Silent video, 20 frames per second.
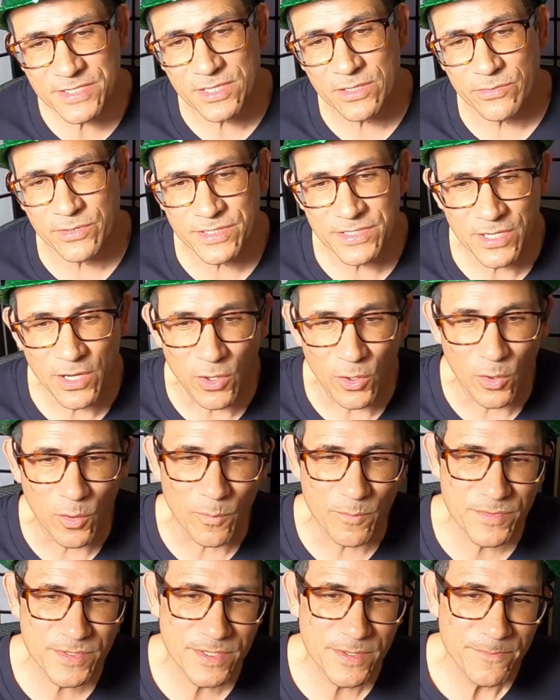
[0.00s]
series
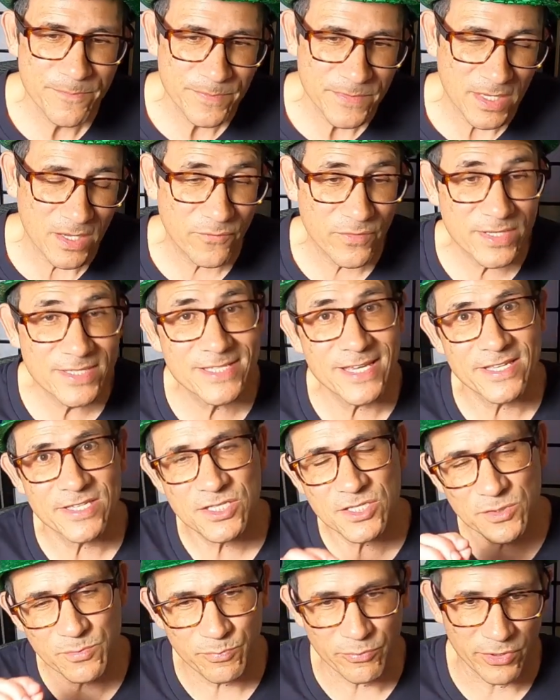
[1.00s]
homes, if it
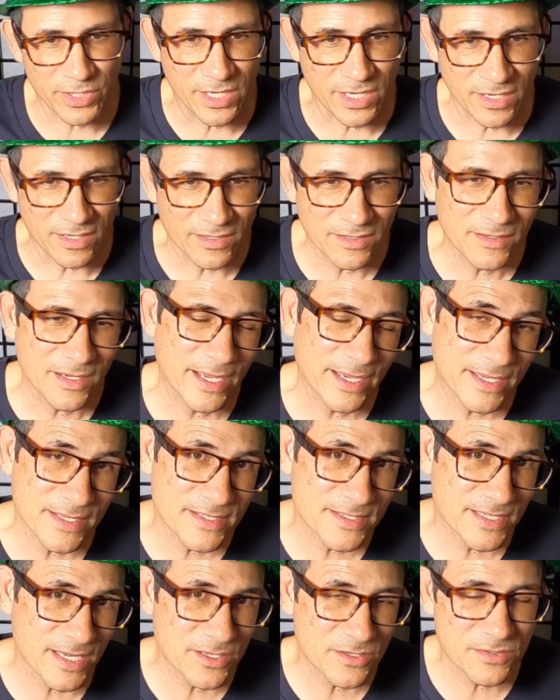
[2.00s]
says spring, I
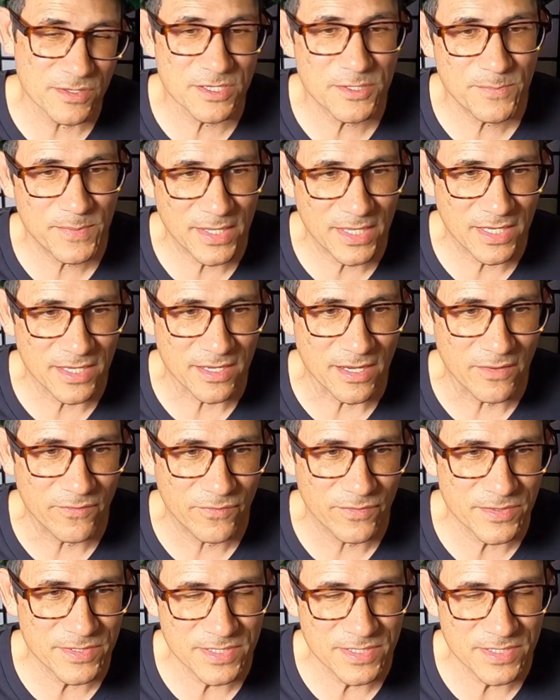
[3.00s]
can send you this PDF.